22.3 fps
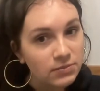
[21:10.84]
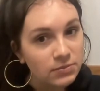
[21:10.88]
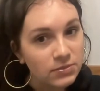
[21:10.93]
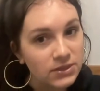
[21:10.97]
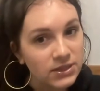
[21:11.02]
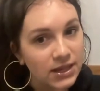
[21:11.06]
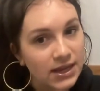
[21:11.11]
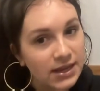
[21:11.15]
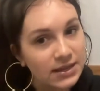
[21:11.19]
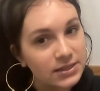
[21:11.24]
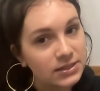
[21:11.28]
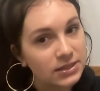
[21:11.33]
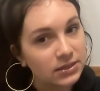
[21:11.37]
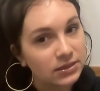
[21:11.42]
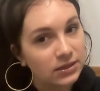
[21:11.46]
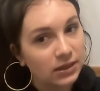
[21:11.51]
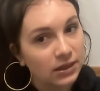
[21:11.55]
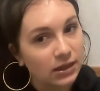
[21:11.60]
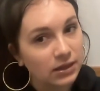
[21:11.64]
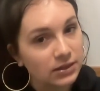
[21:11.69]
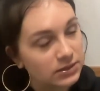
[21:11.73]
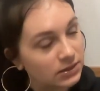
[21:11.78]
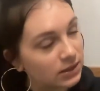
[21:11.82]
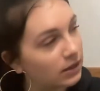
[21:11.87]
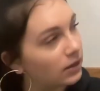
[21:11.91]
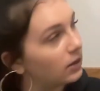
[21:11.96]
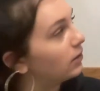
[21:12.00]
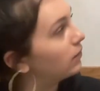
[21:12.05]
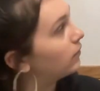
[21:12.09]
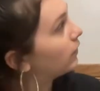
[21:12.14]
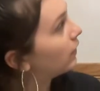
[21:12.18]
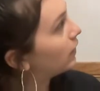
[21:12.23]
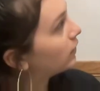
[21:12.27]
tested the
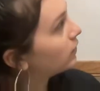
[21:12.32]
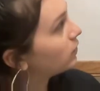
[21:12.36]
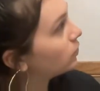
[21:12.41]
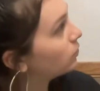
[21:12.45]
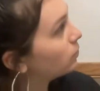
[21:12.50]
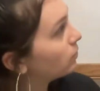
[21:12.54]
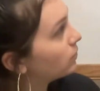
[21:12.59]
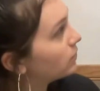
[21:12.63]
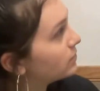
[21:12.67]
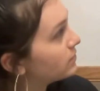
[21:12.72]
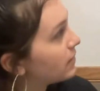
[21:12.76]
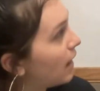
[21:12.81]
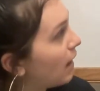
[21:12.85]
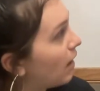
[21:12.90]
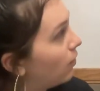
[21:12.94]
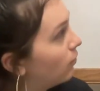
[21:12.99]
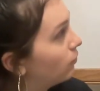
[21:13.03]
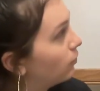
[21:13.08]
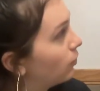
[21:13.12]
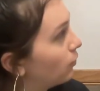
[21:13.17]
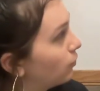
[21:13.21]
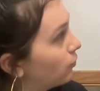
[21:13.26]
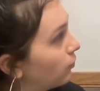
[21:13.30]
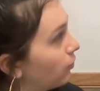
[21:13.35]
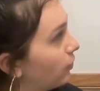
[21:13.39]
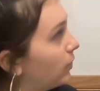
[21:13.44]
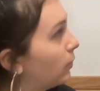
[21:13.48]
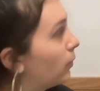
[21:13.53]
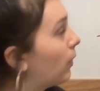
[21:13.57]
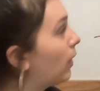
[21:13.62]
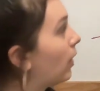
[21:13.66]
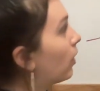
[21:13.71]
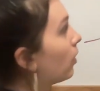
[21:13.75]
idea that humans have a free
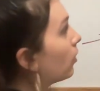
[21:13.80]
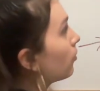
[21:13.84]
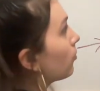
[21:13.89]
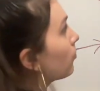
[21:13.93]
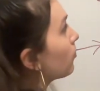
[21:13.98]
will.